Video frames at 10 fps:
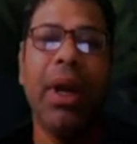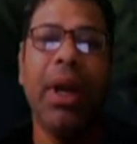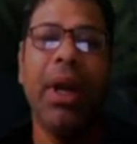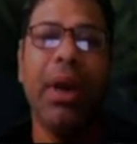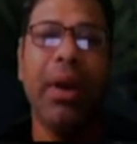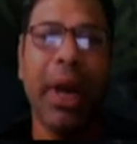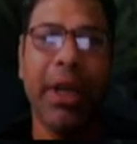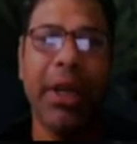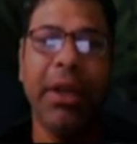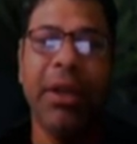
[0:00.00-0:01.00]

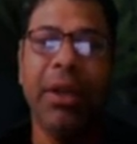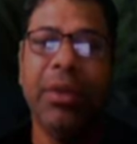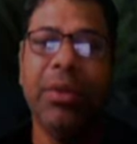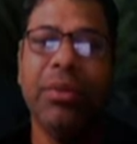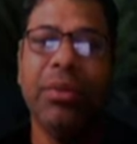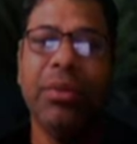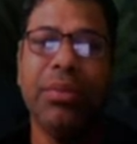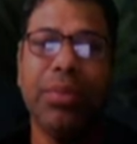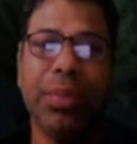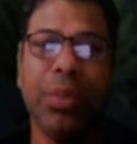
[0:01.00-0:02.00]
writing
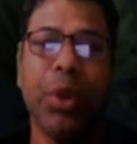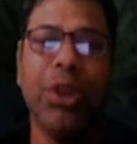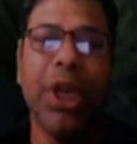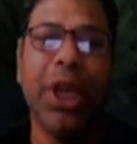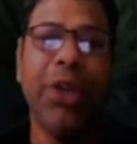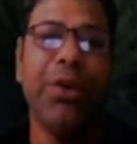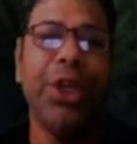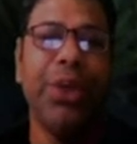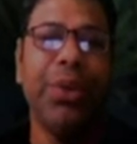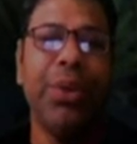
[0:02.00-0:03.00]
portion. You
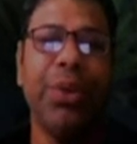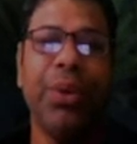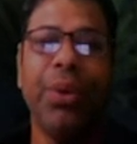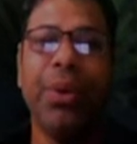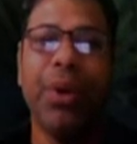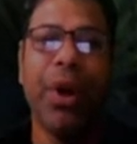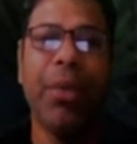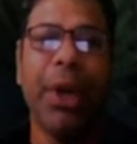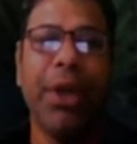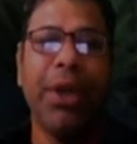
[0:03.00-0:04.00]
need to
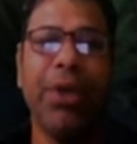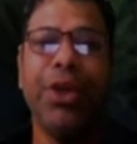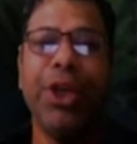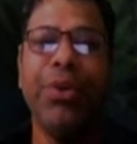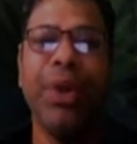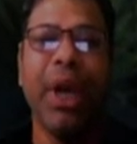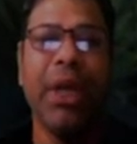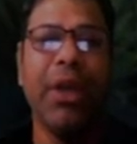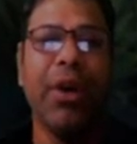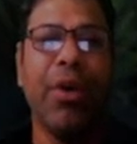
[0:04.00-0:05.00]
comment, you need to
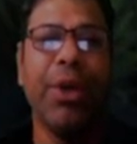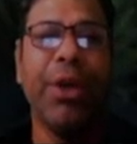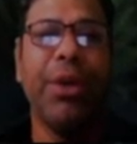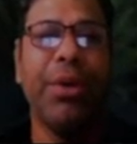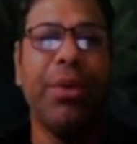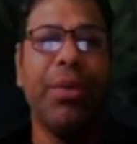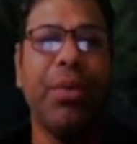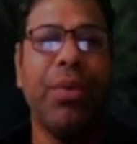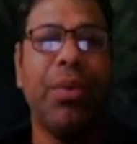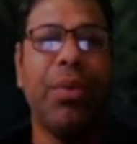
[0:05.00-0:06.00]
write the comment.
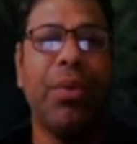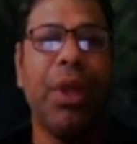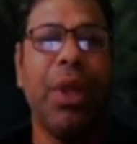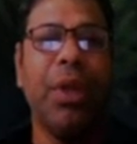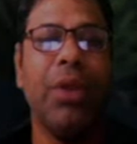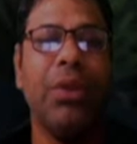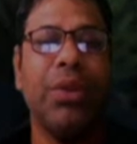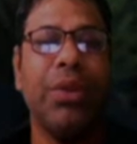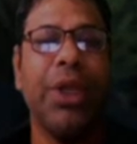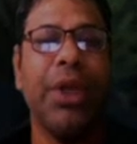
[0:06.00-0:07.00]

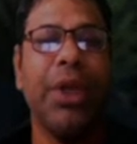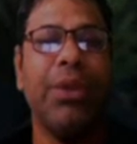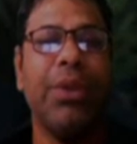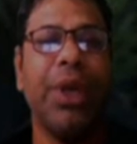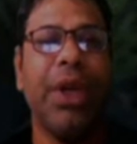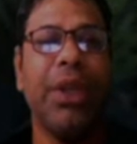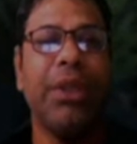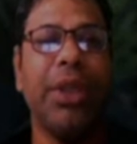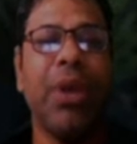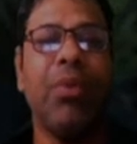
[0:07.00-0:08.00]
So dear
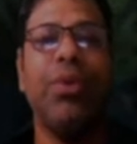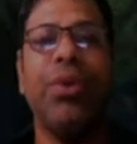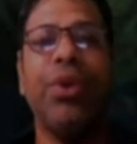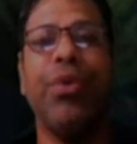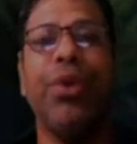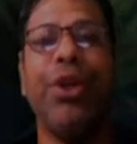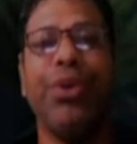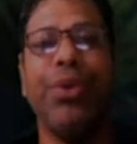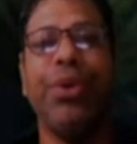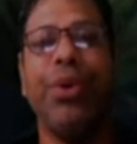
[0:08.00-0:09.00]
students, now we are going
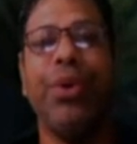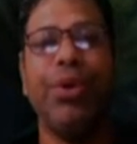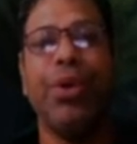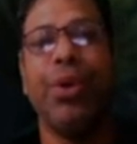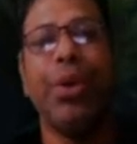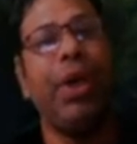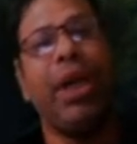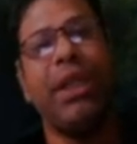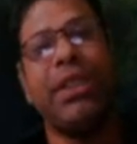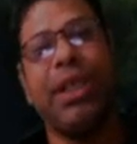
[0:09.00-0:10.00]
to
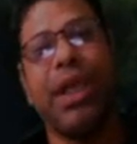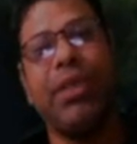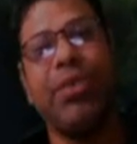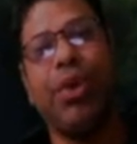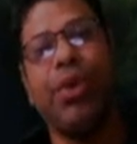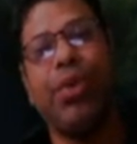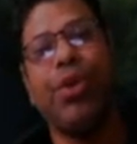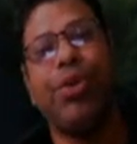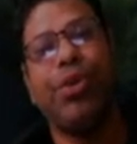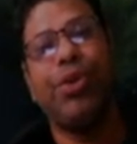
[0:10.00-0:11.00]
exercise. We are
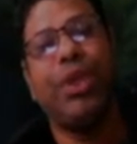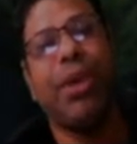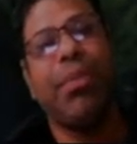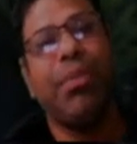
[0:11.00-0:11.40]
going to do some